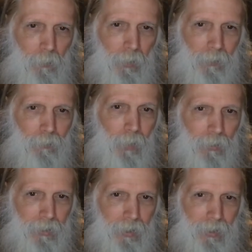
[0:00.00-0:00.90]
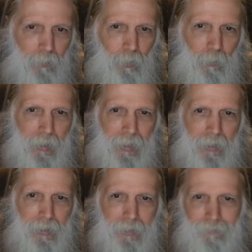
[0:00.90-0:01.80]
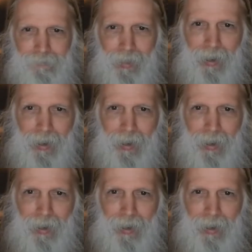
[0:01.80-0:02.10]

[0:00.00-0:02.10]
But most of them will be either